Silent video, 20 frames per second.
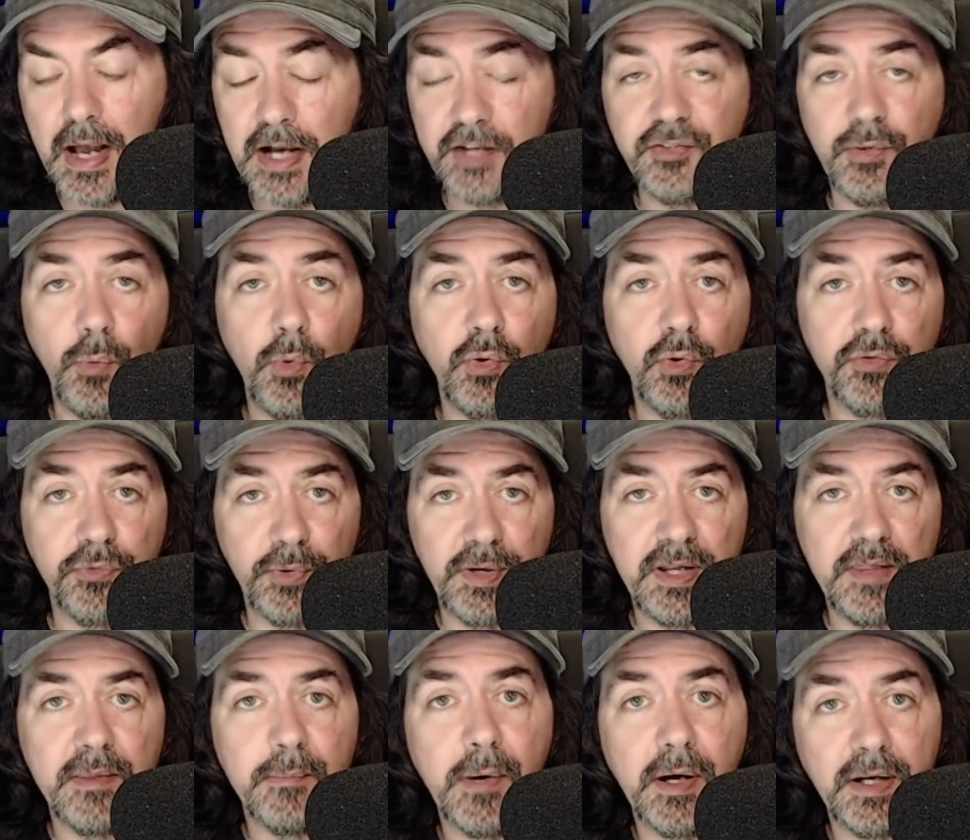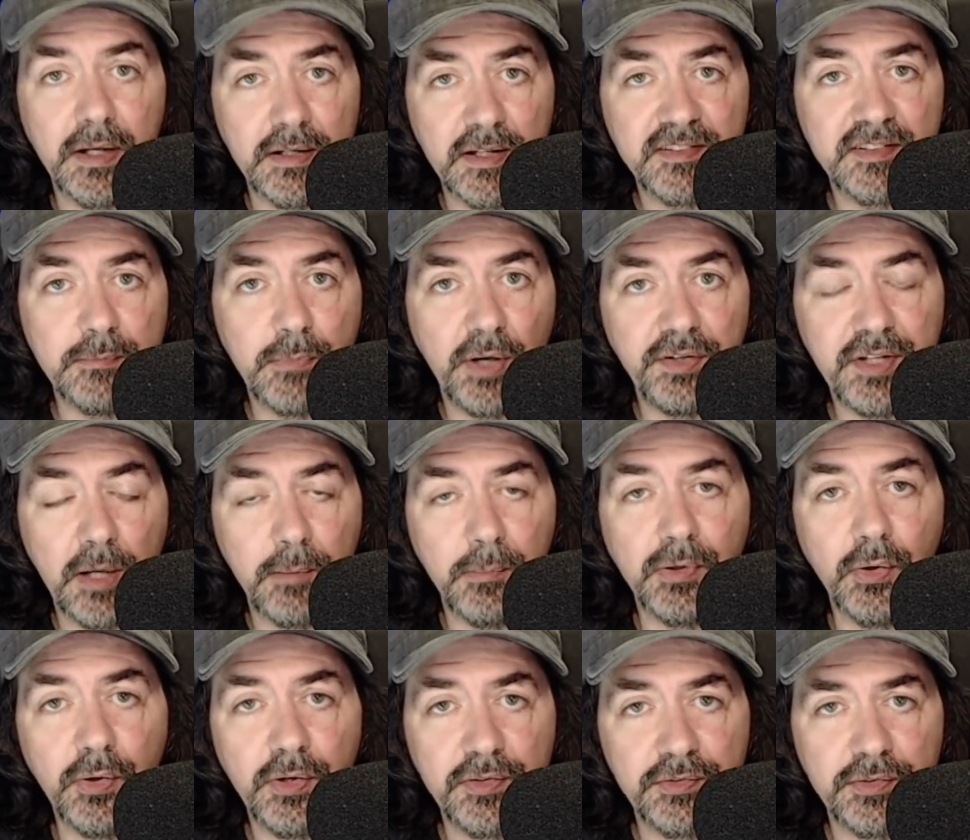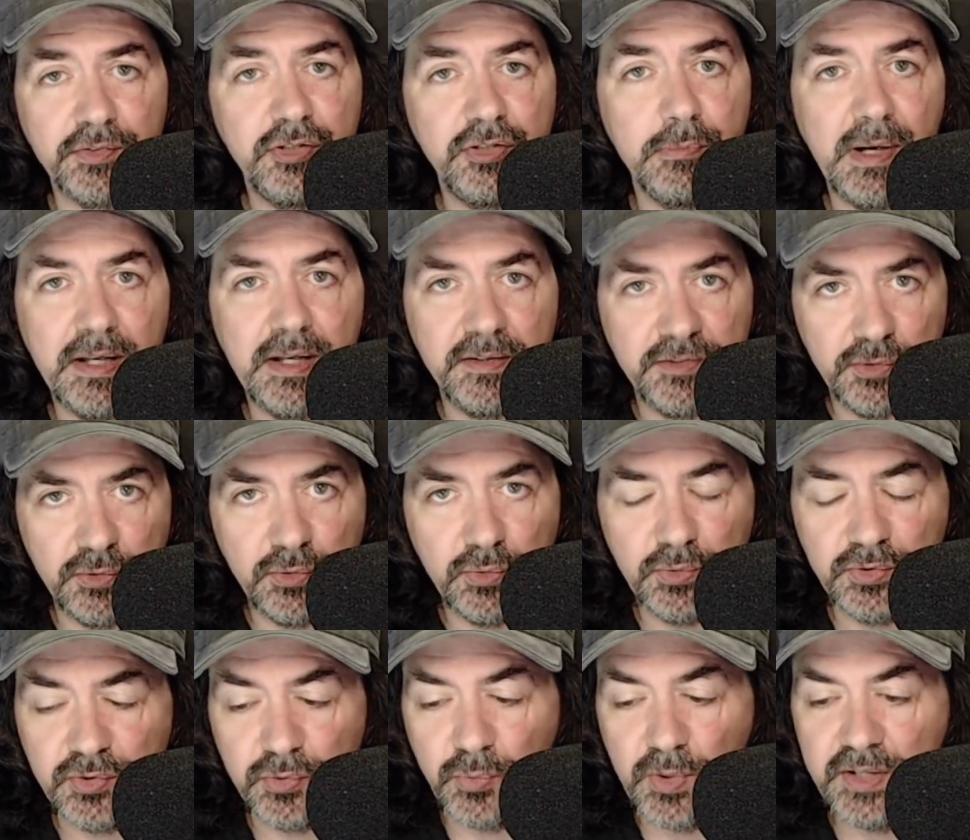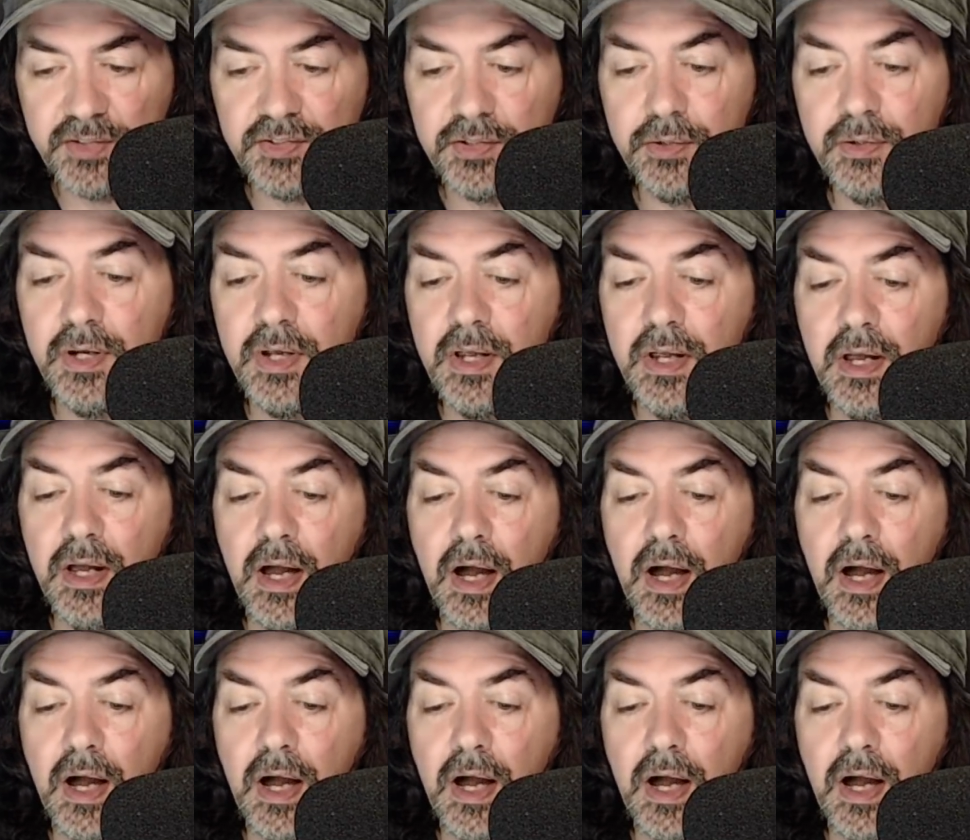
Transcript: Actually, I won't go through any of them. I'm going to list them all down below because there's too many to read to you.